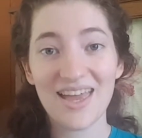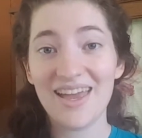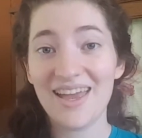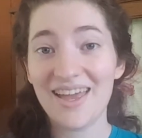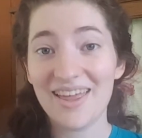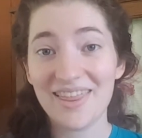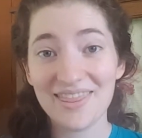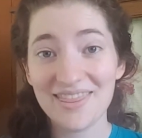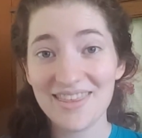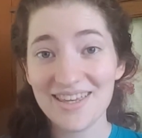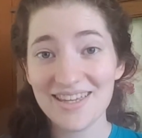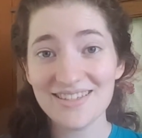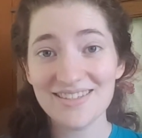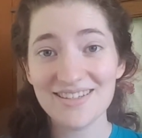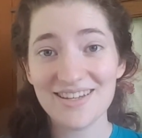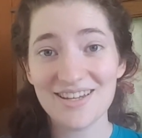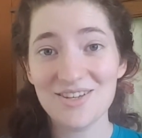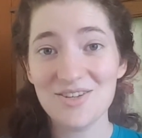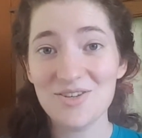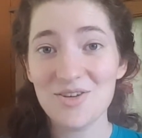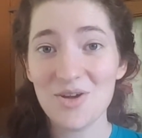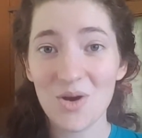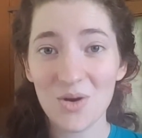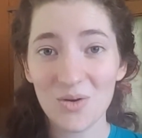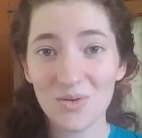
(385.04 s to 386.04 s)
These can
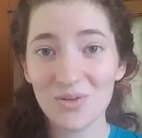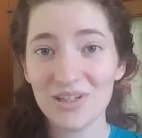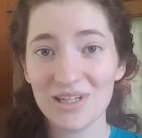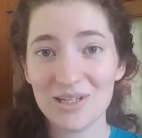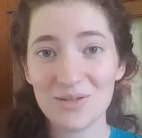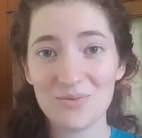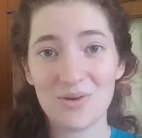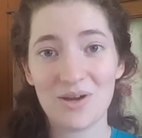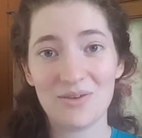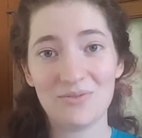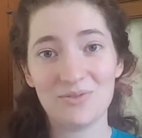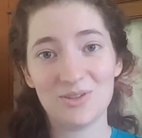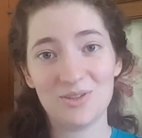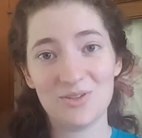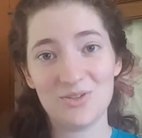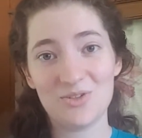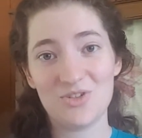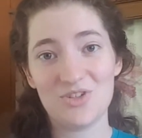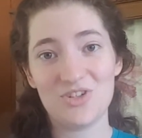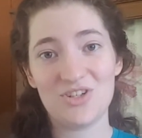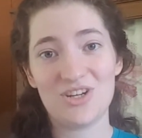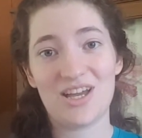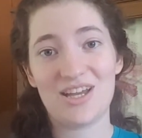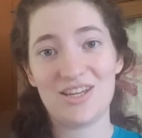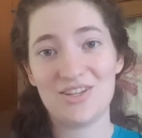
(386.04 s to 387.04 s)
totally
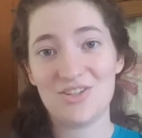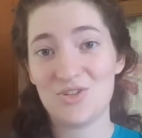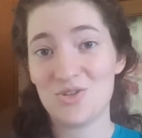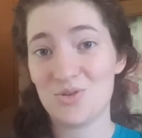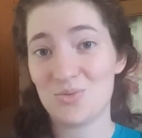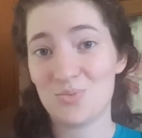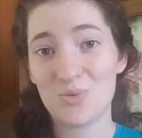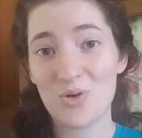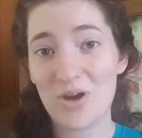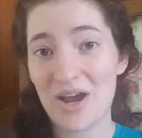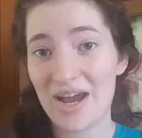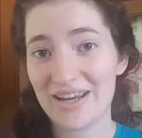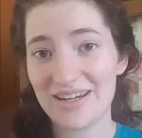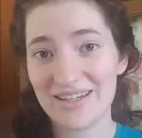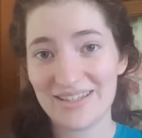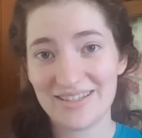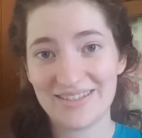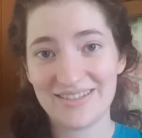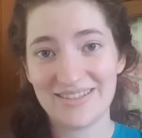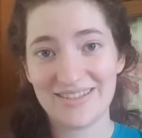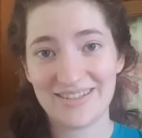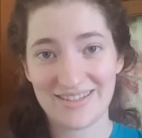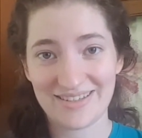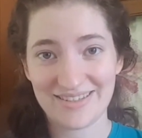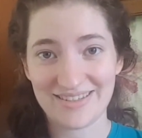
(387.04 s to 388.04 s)
revolutionize your practice
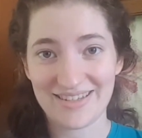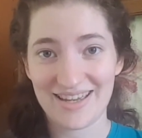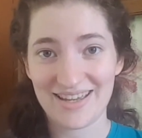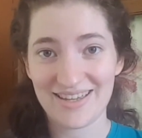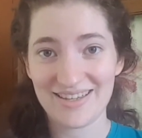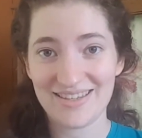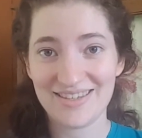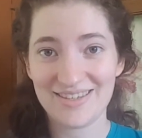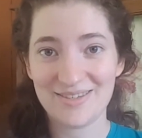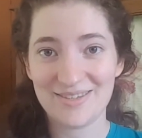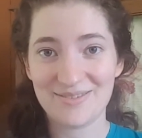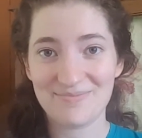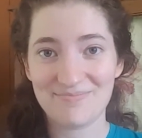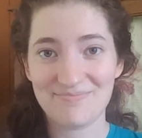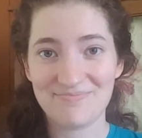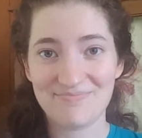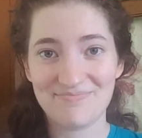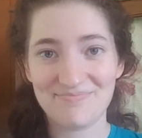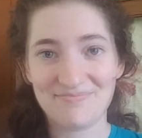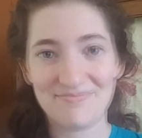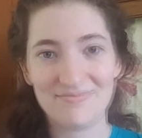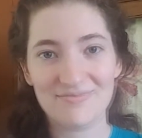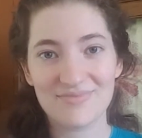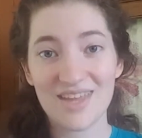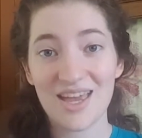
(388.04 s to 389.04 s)
success.
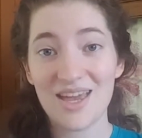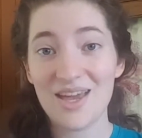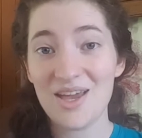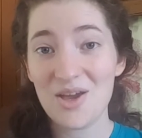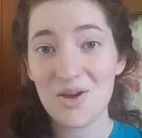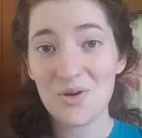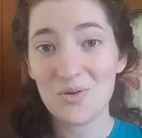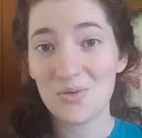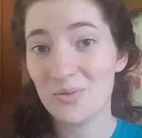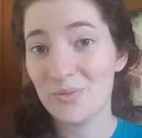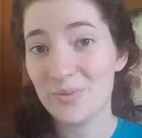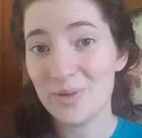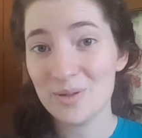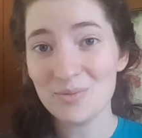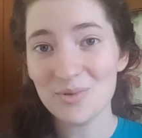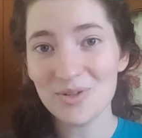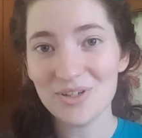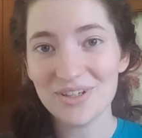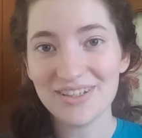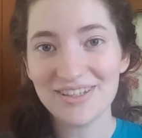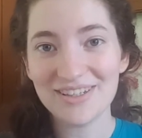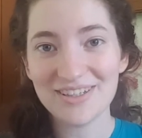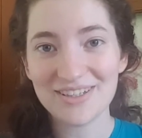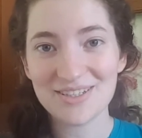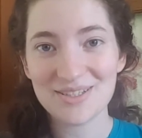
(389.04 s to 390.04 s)
Remember to
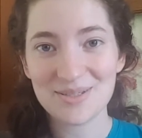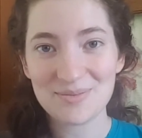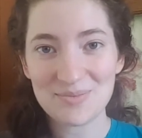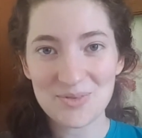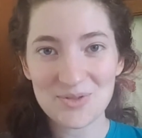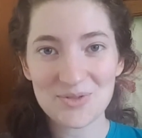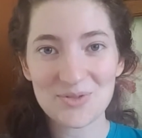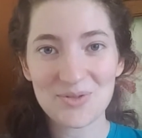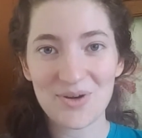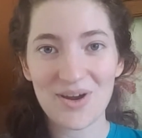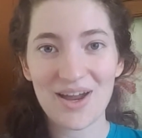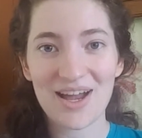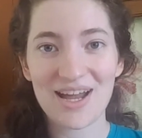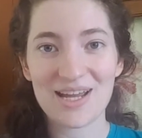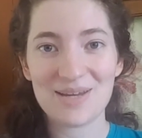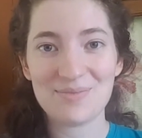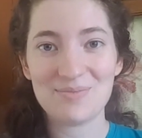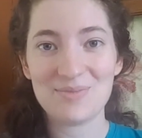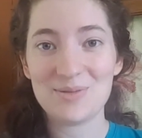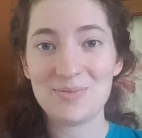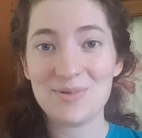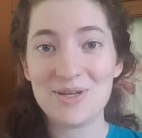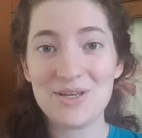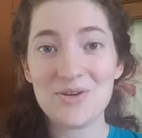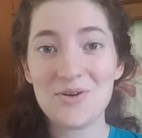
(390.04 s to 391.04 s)
click subscribe
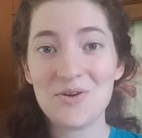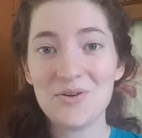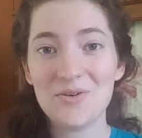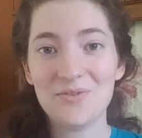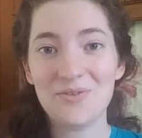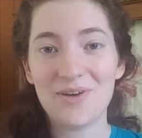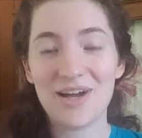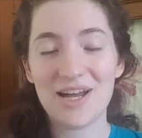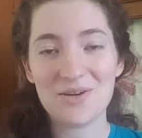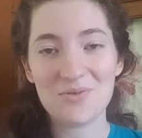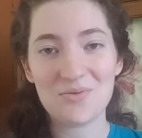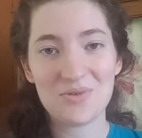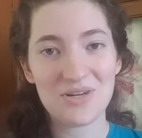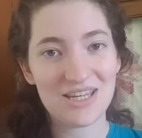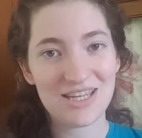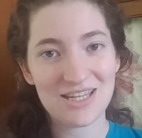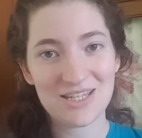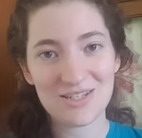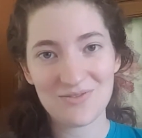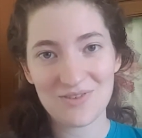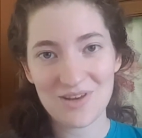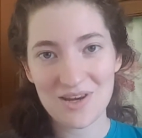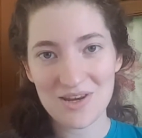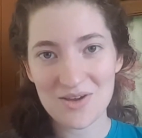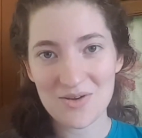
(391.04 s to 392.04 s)
to be notified when each
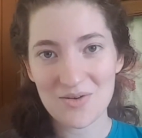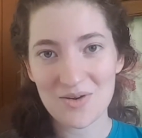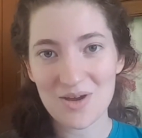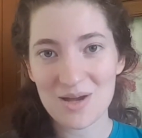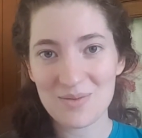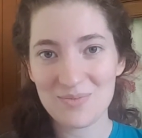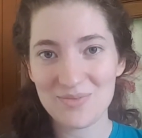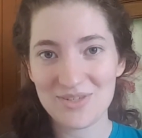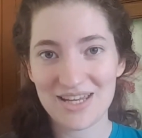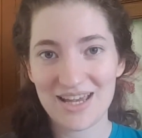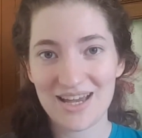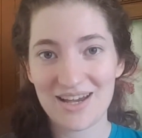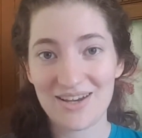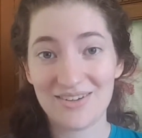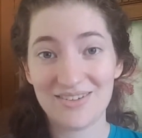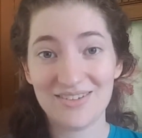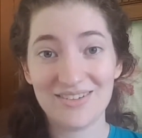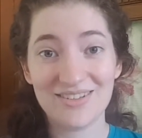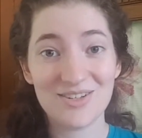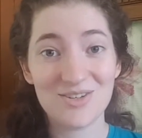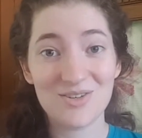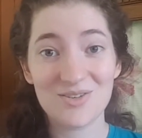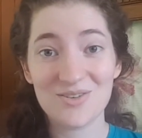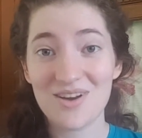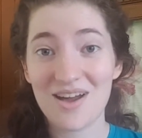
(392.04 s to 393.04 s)
video comes out.
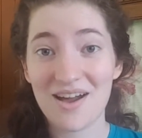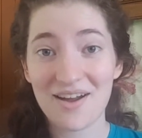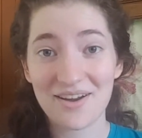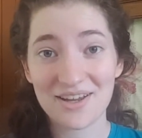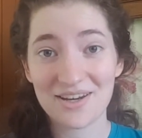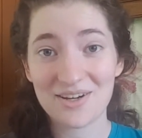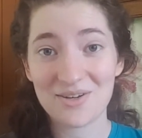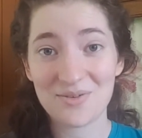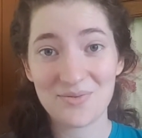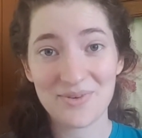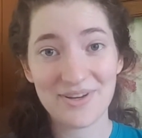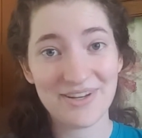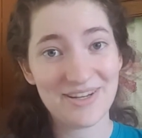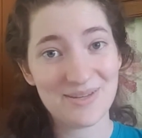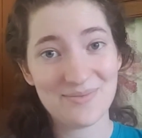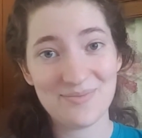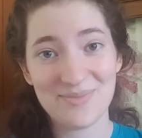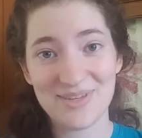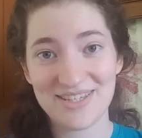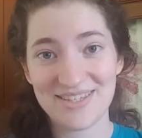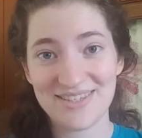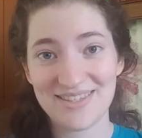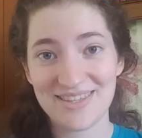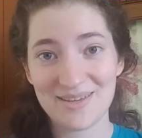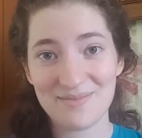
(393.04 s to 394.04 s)
You're not going to want to
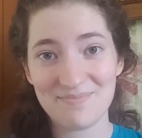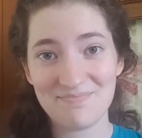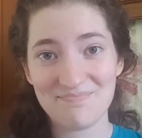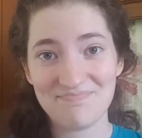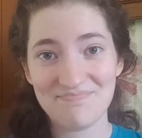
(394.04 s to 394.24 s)
miss them.